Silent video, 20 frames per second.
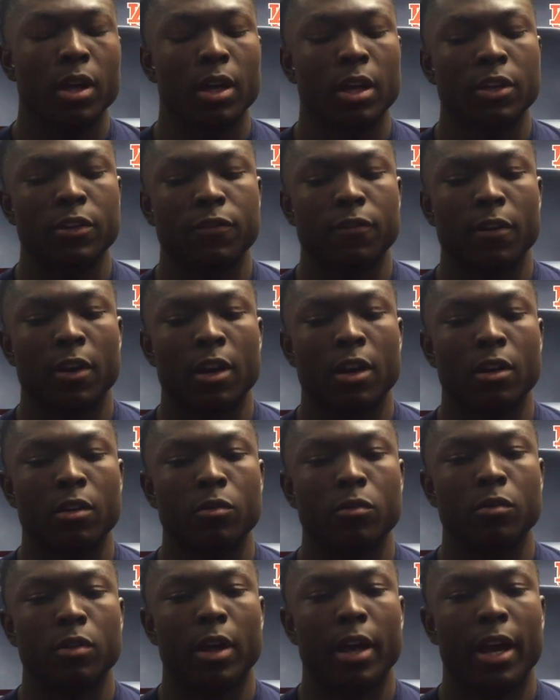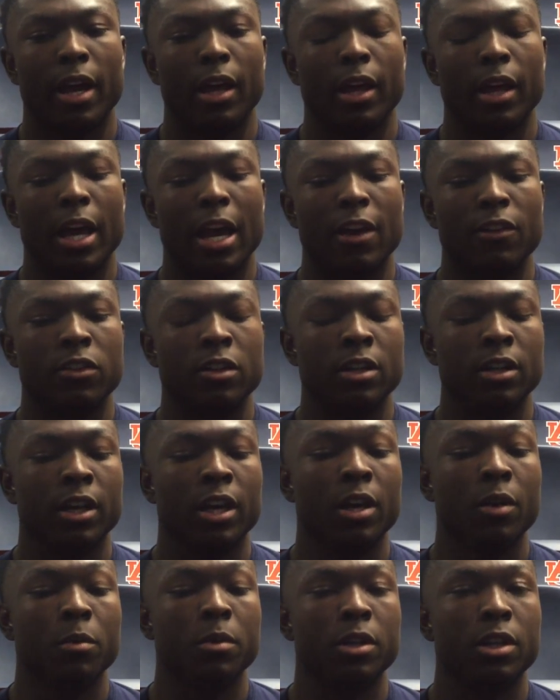Oh yeah, it's fine. After the
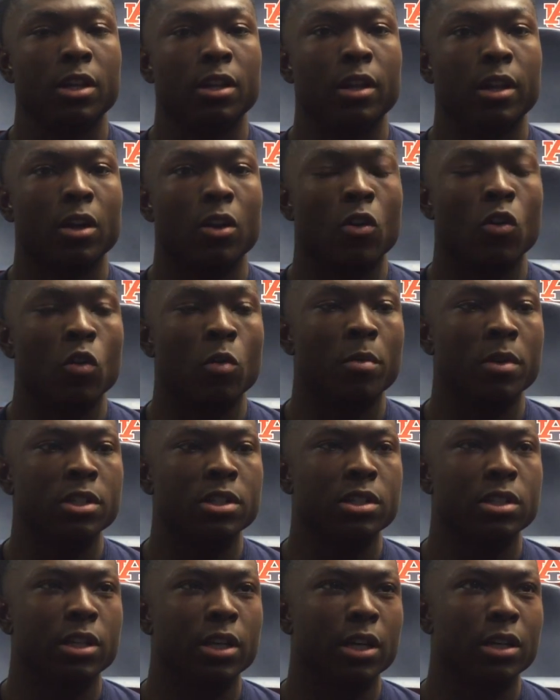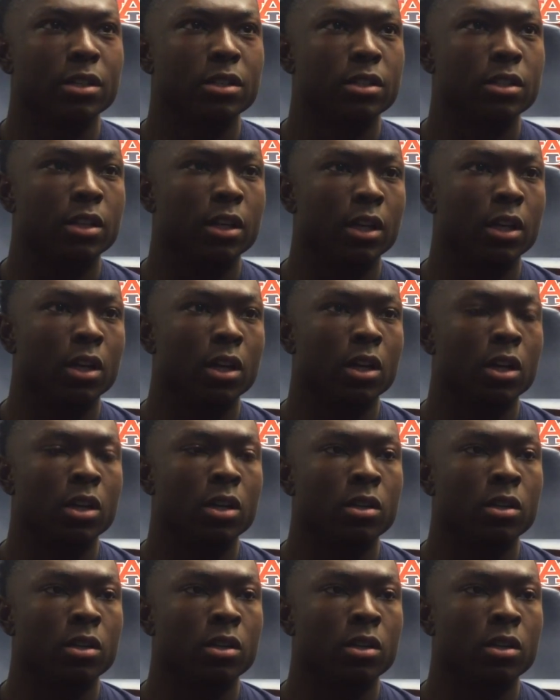game, we did like a whole bunch of tests and.